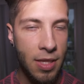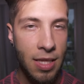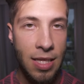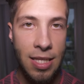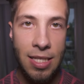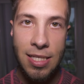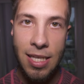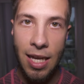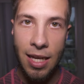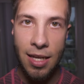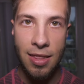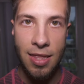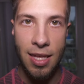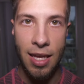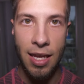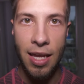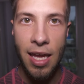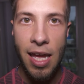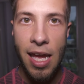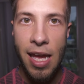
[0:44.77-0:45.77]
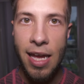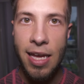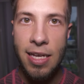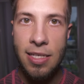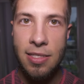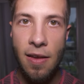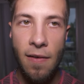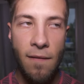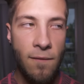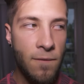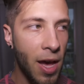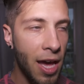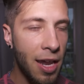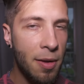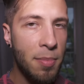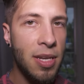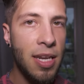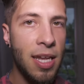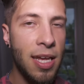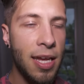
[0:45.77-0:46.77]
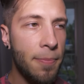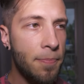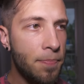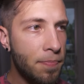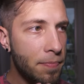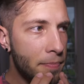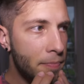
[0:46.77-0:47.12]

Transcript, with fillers: The second thing is vitamin D.